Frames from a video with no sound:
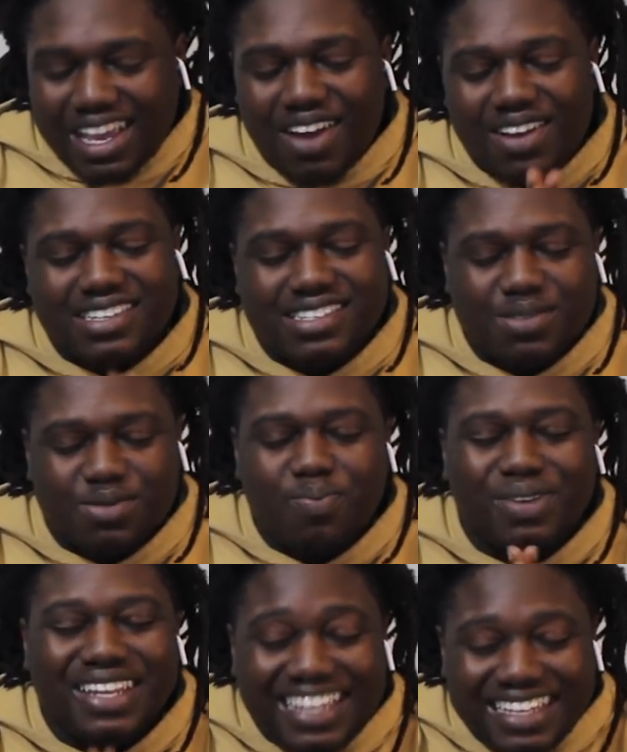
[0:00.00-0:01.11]
account and
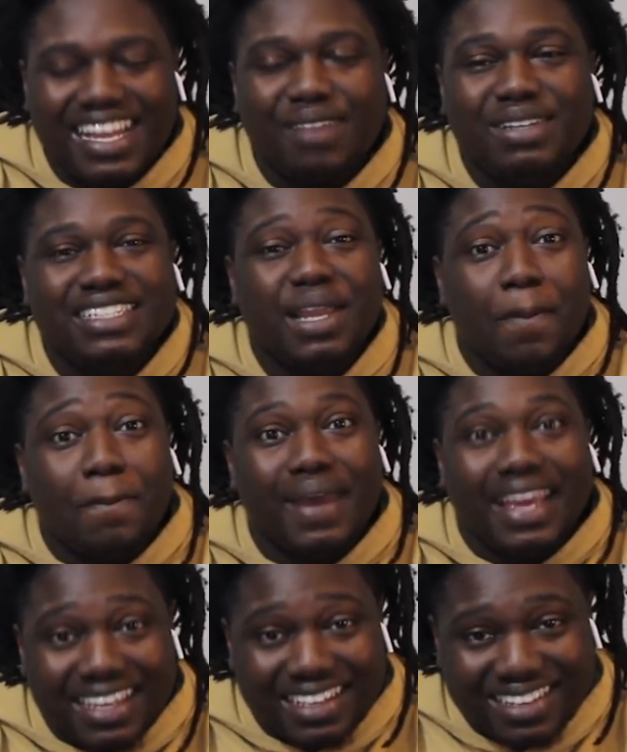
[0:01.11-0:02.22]
please, I'm literally
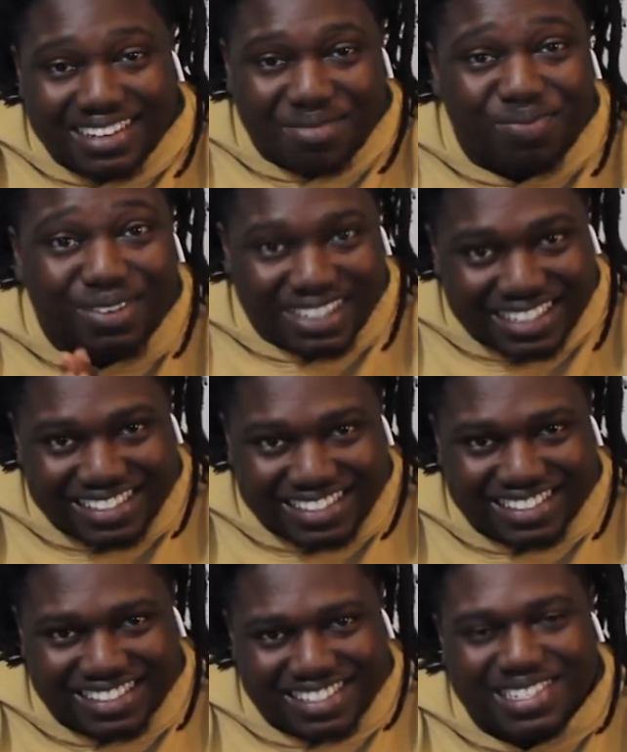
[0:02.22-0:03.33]
begging you,
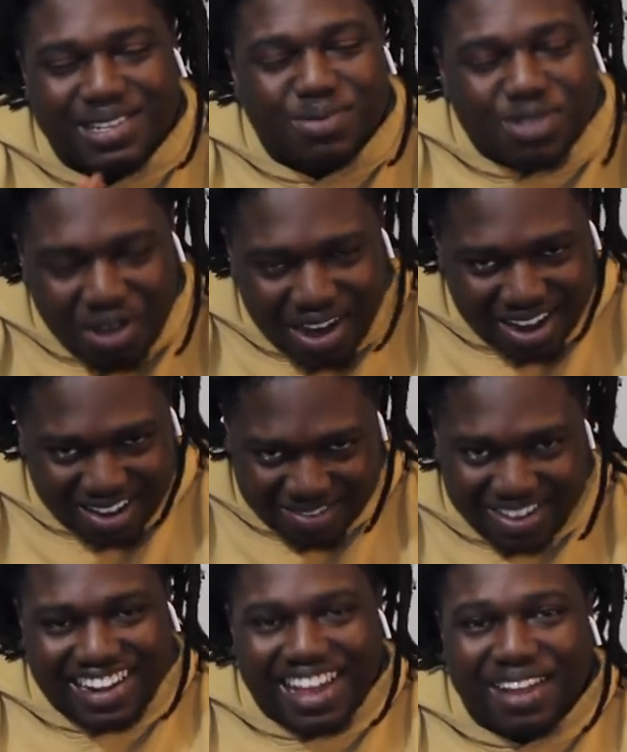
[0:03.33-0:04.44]
please subscribe.
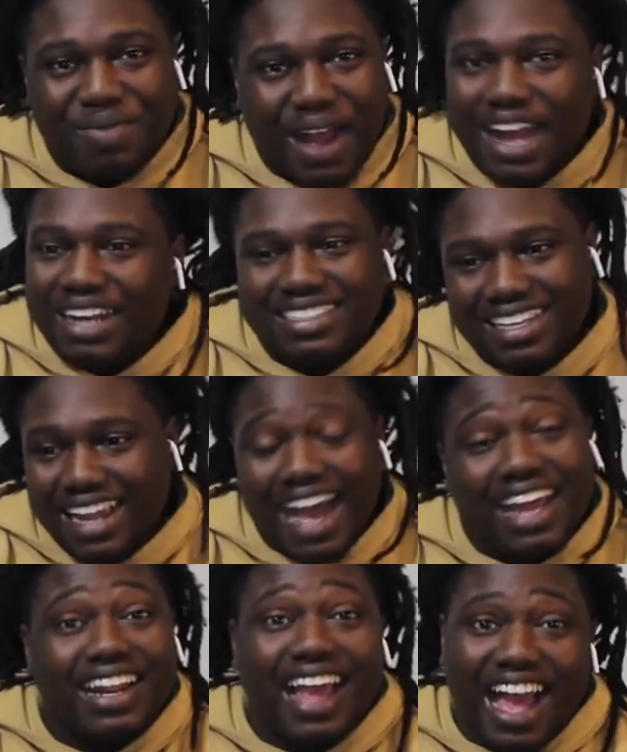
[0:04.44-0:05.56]
Like,
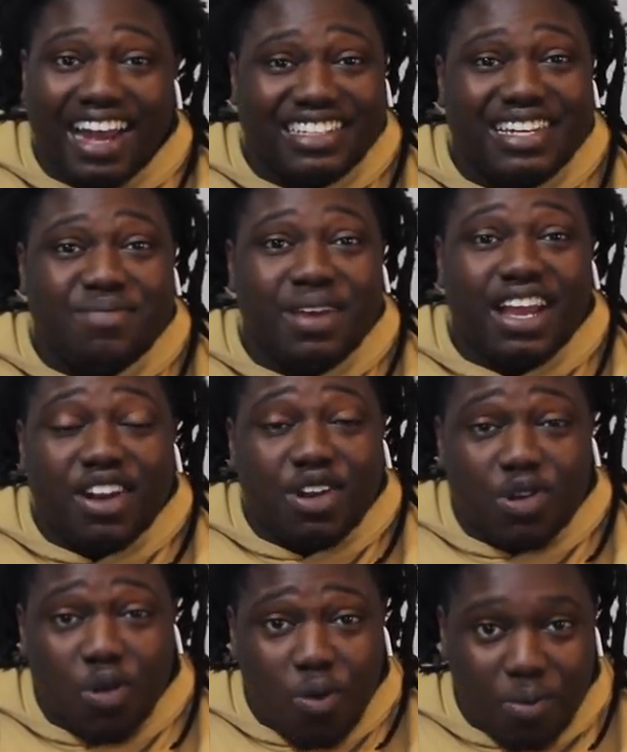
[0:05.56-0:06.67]
I literally make
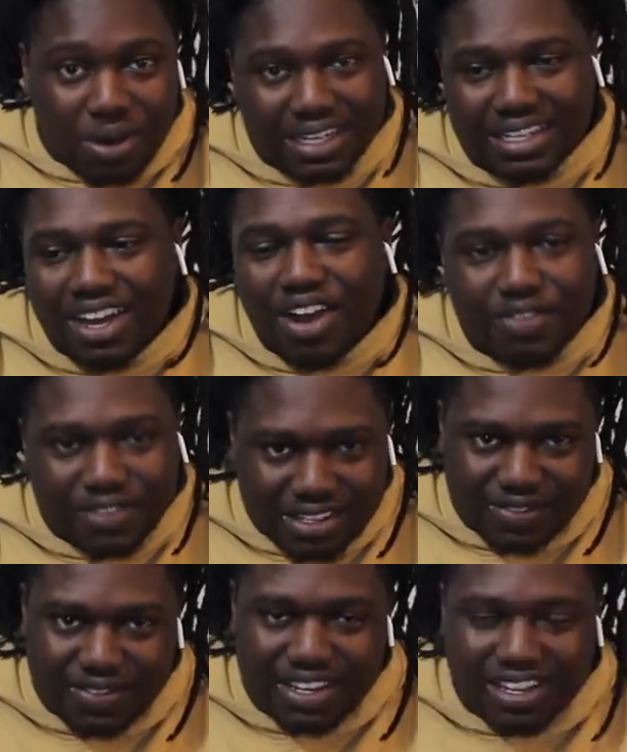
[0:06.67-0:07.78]
no money off
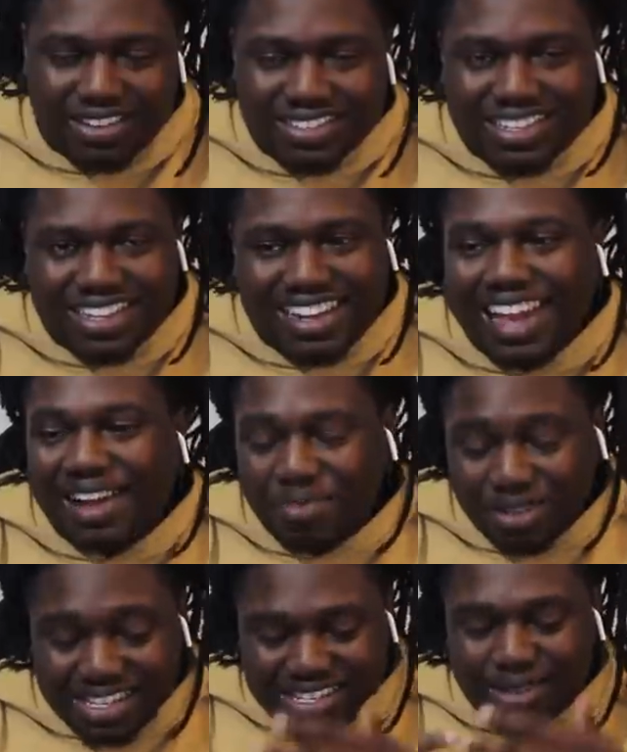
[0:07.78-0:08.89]
these videos. Like,
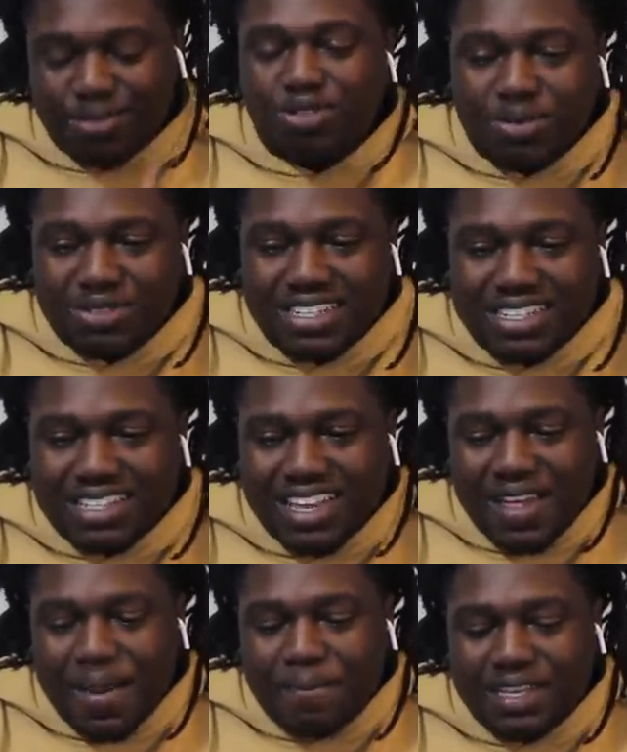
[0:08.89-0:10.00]
but the subscriptions
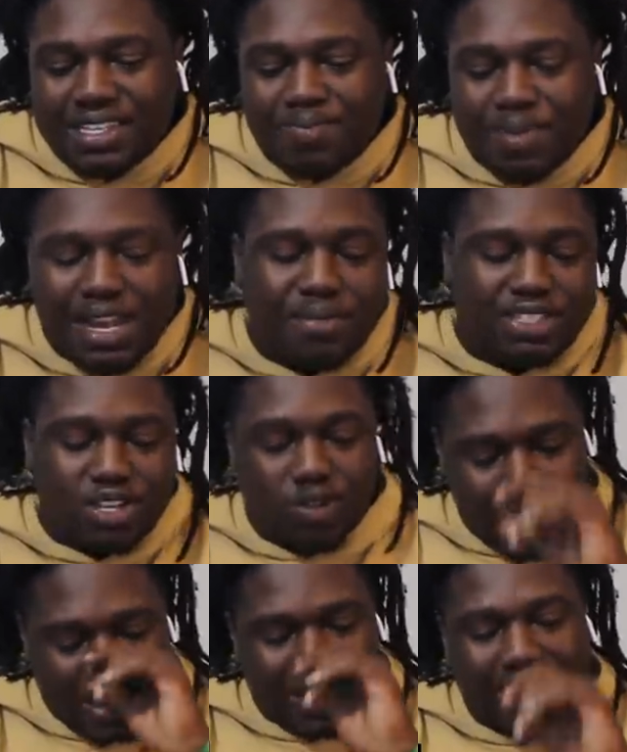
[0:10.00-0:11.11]
is big. Let me tell you
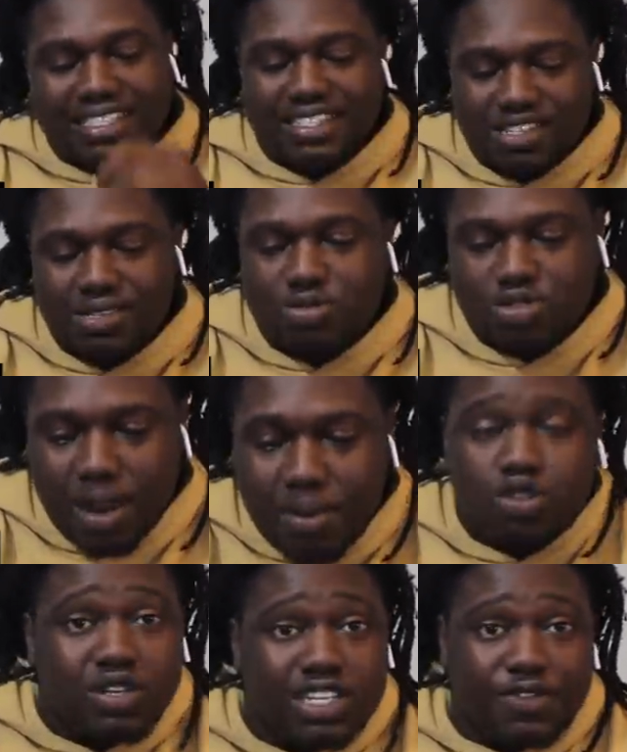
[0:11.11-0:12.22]
why you guys need to subscribe.
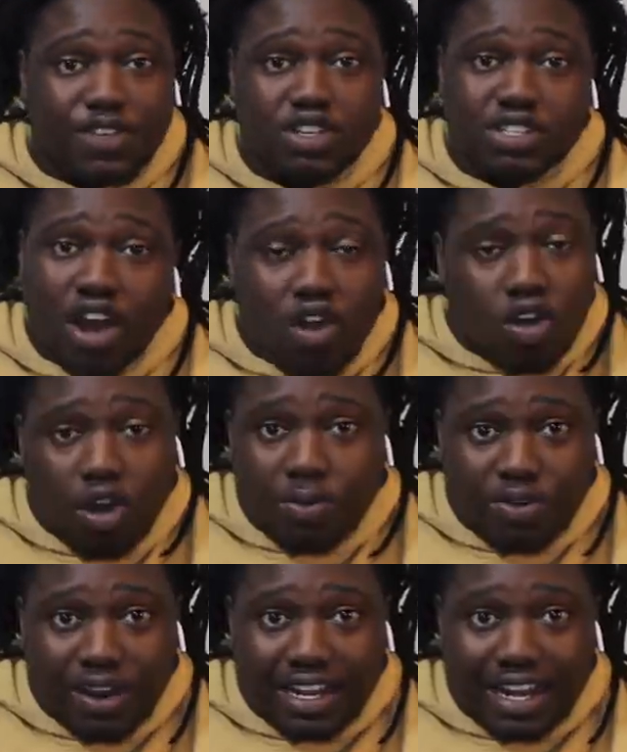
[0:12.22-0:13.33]
So these videos are all
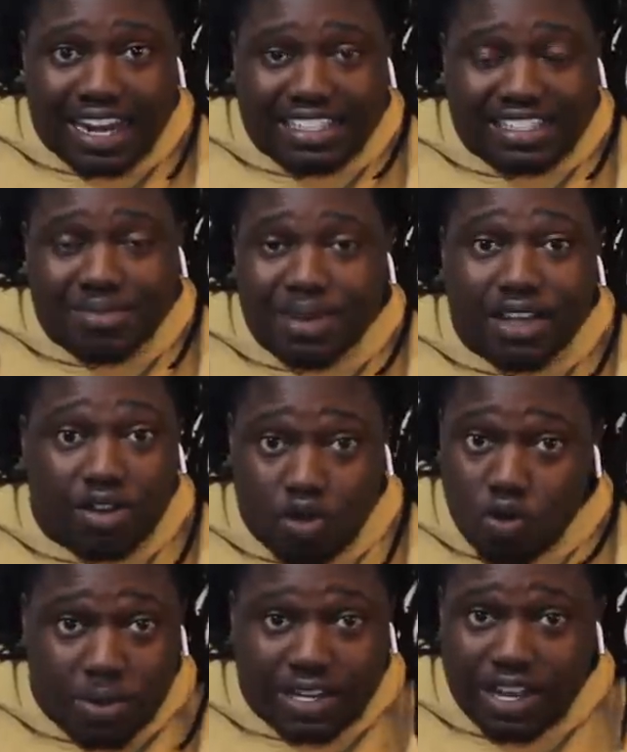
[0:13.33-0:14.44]
copyrighted. I literally make
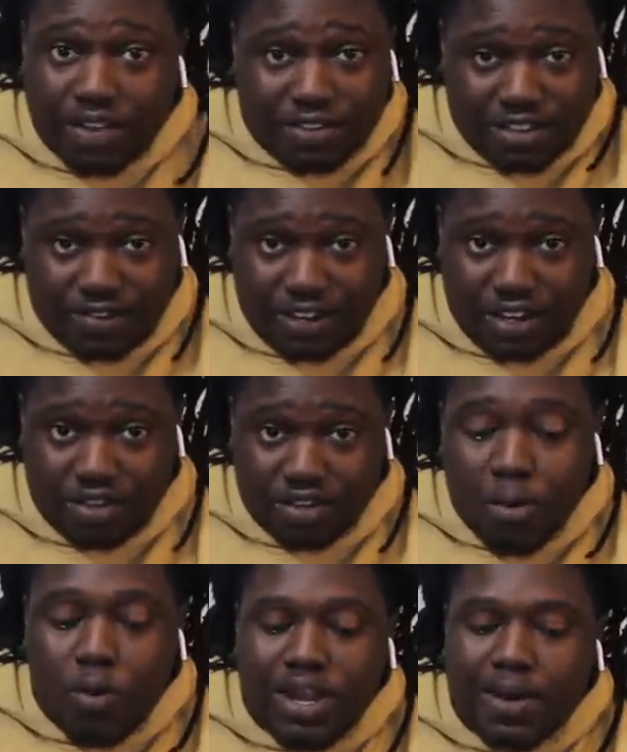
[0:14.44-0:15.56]
no money off these videos.
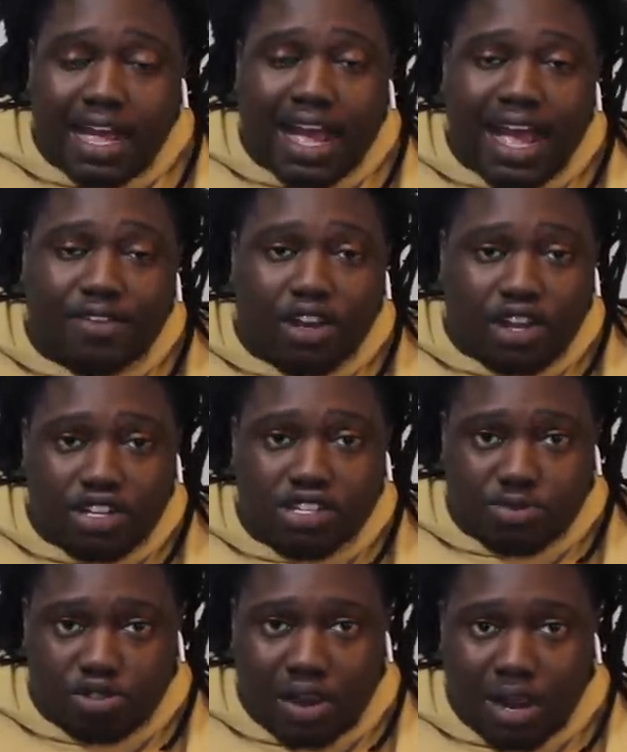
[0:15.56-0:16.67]
But when I have a lot of
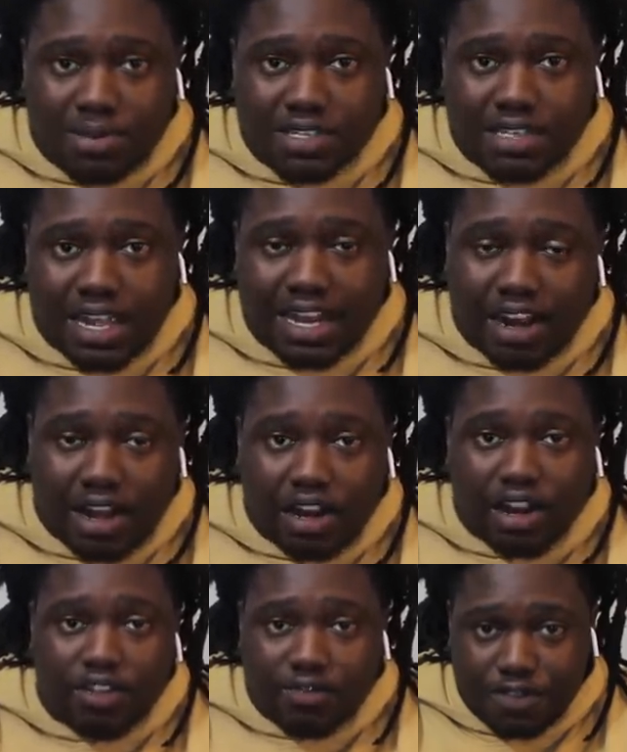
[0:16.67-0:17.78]
subscribers and a
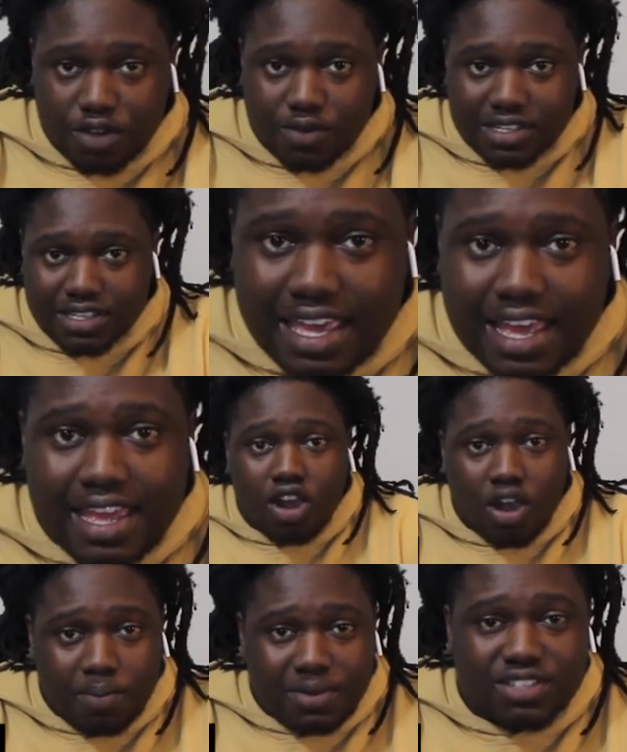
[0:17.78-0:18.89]
lot of viewers, yeah,
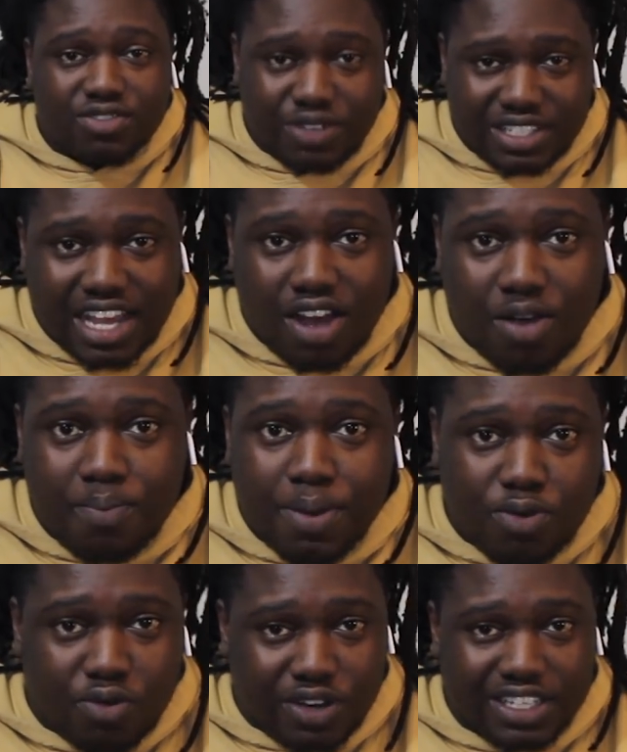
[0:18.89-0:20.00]
companies reach out,
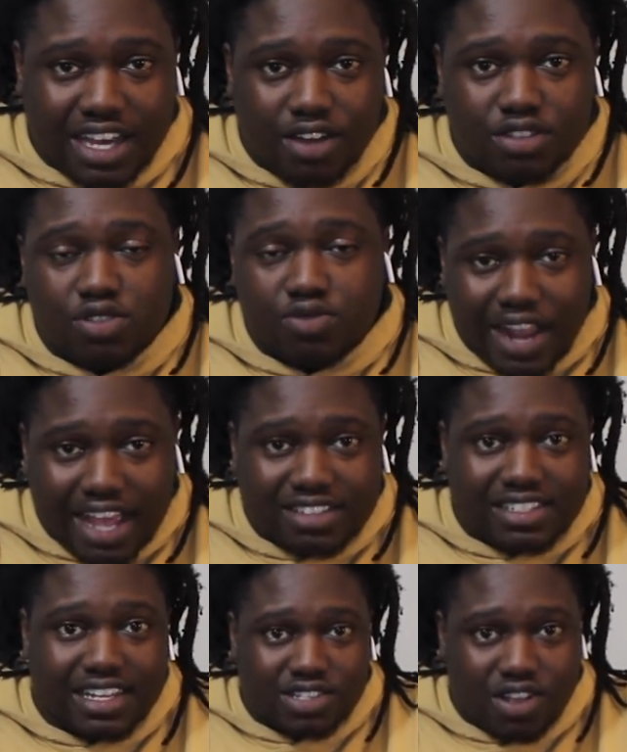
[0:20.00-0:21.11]
people reach out to react
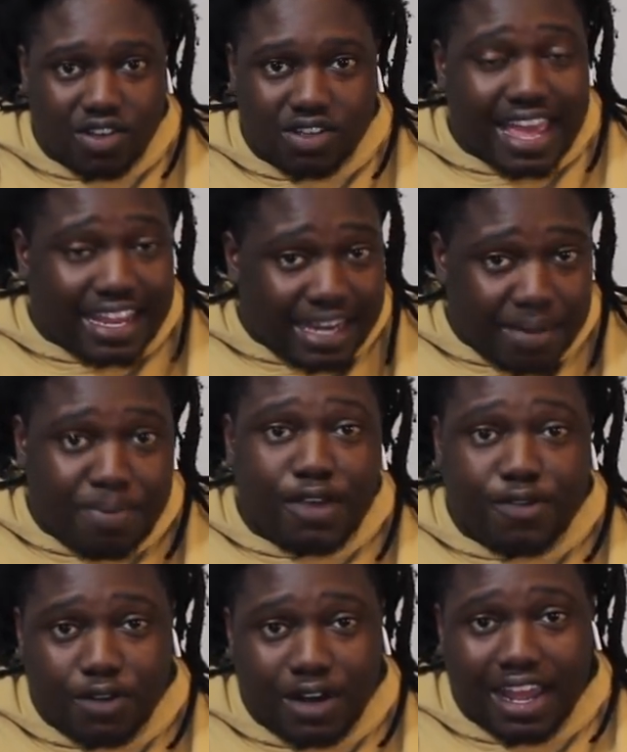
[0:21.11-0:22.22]
to their songs, and they pay for